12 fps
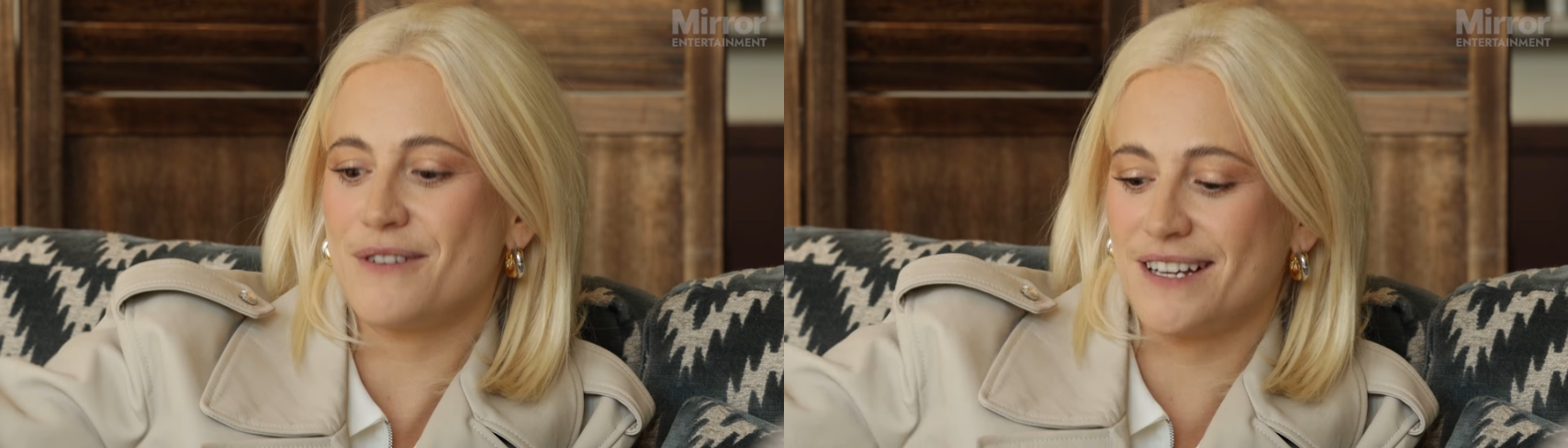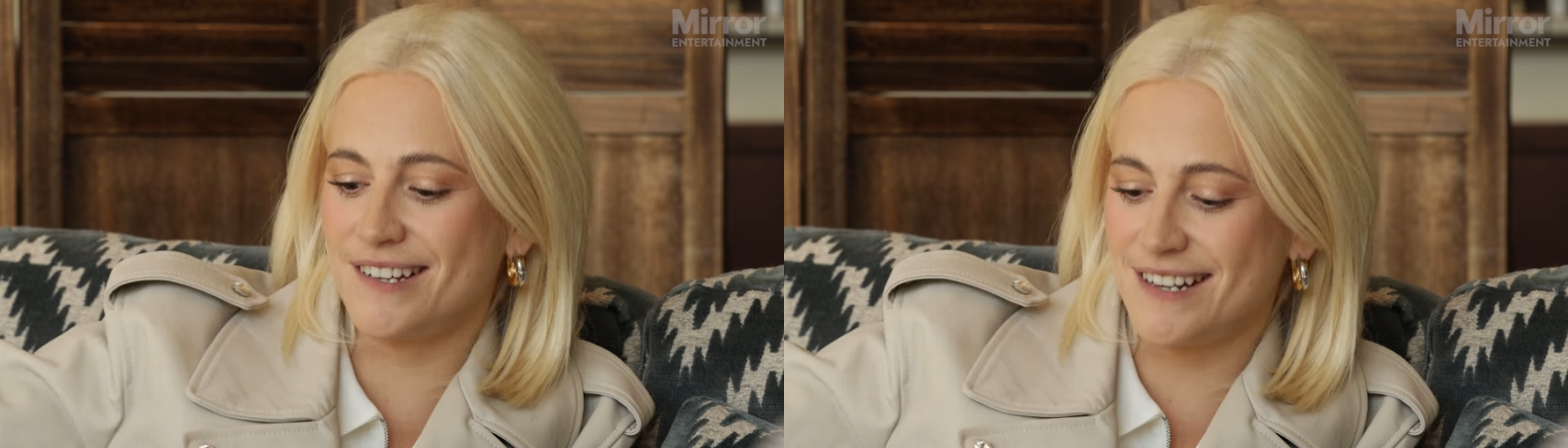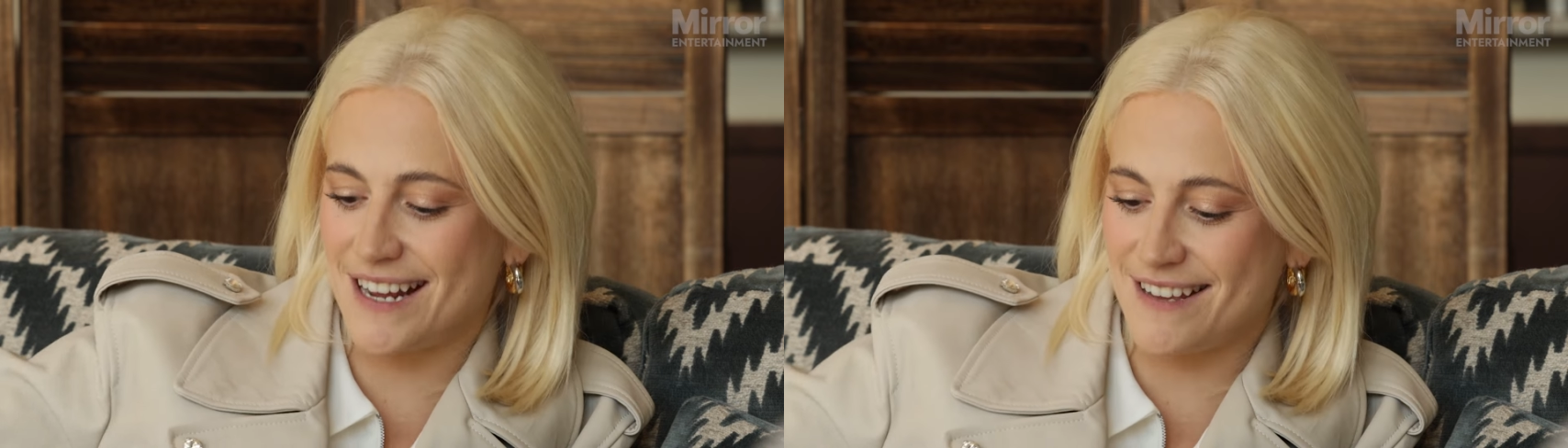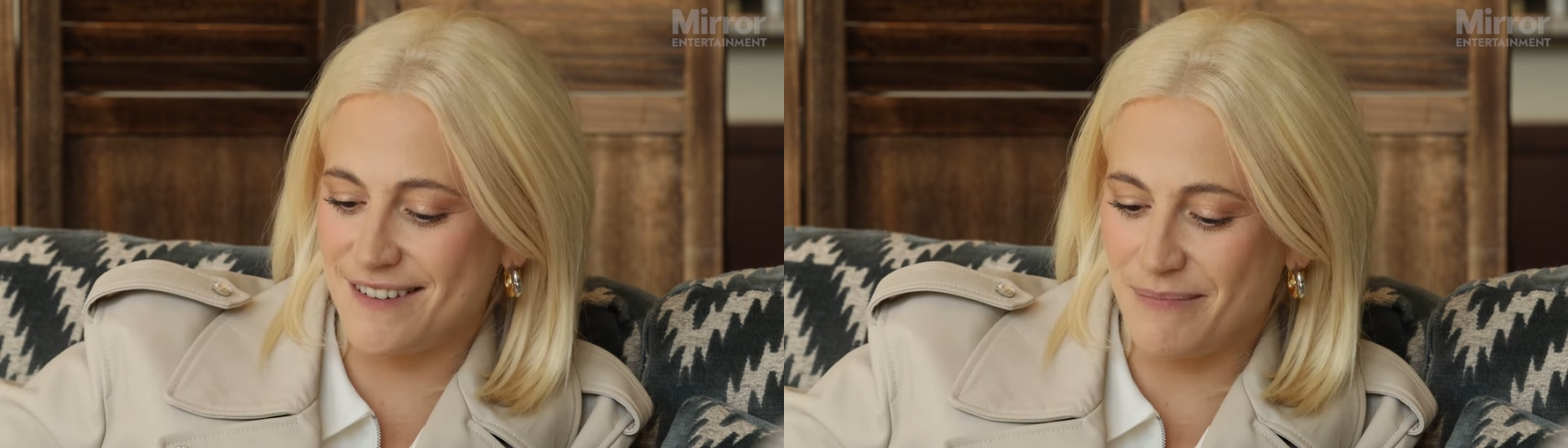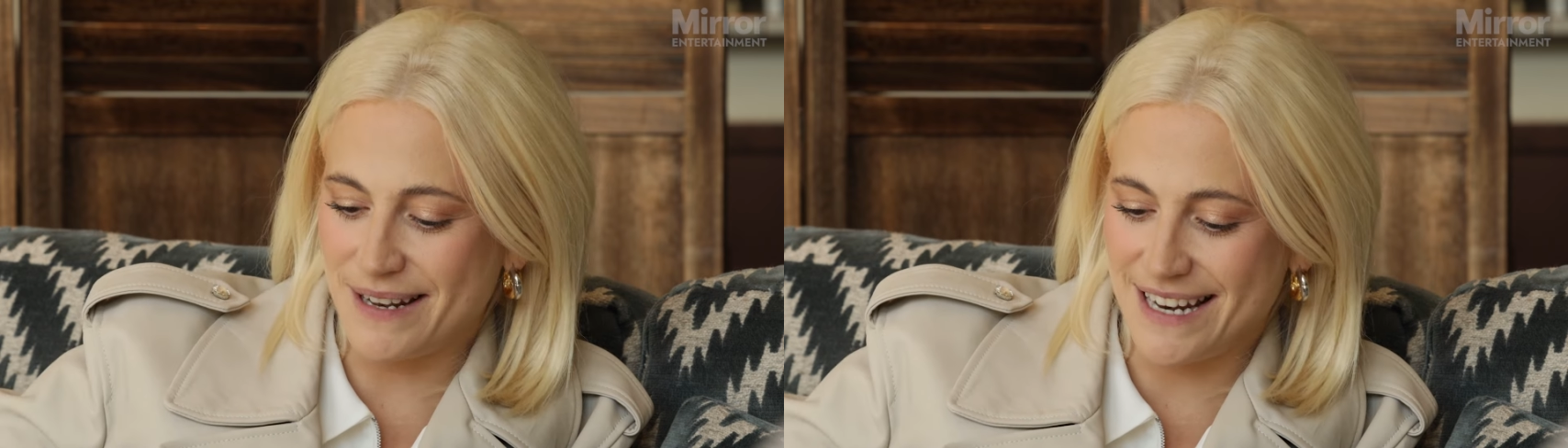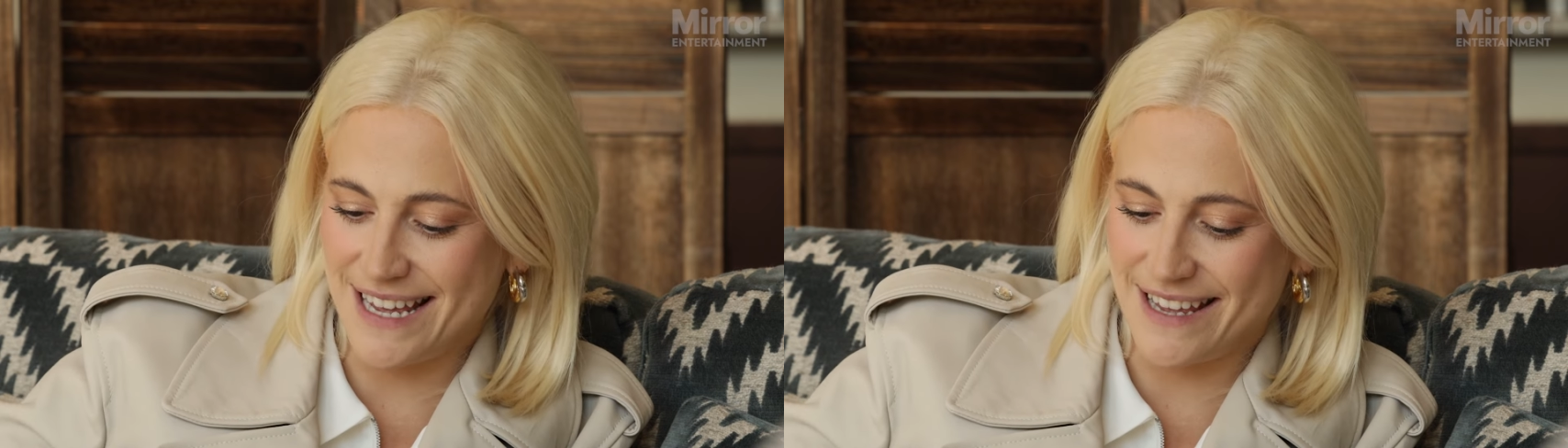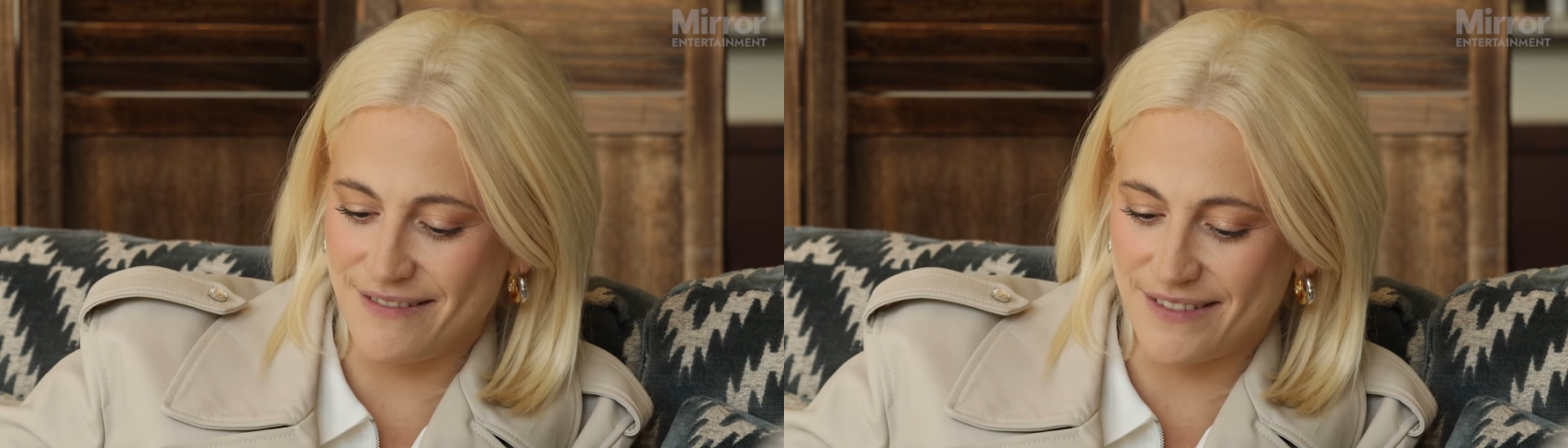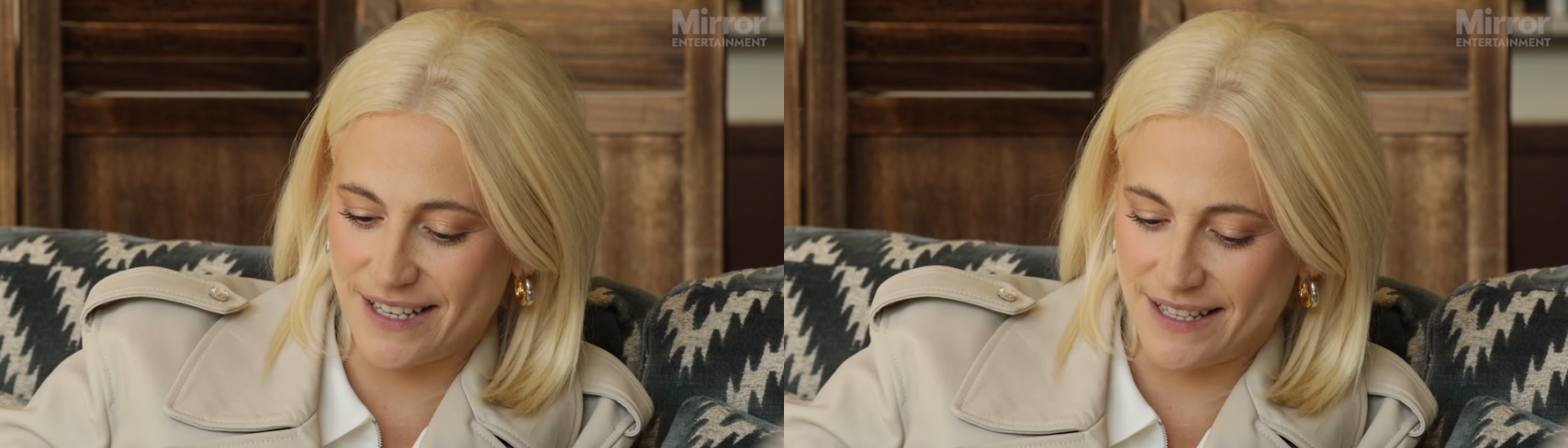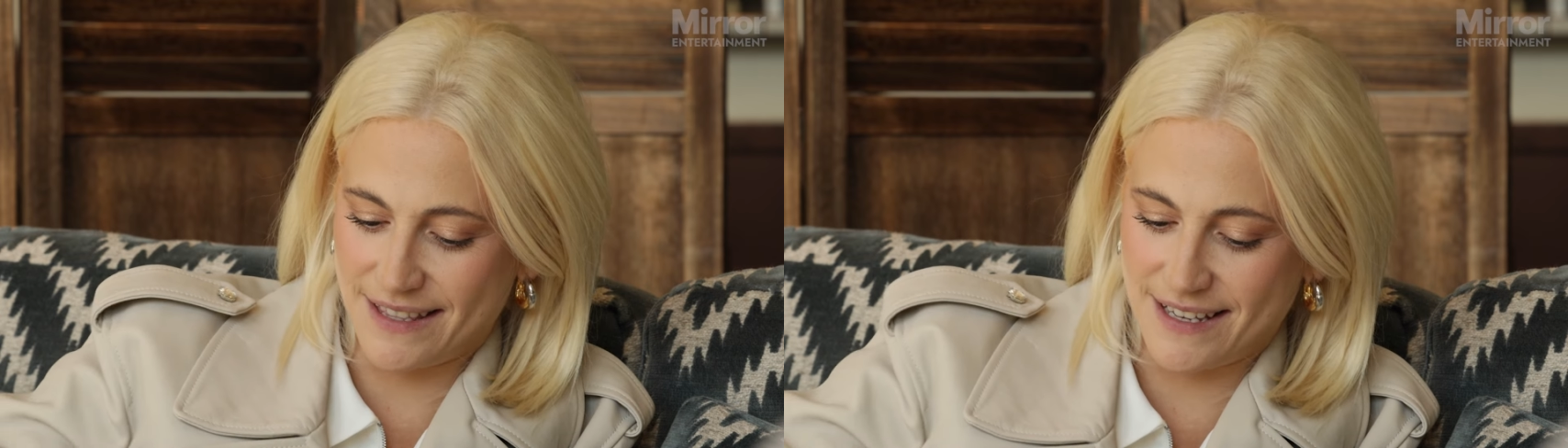I couldn't actually believe like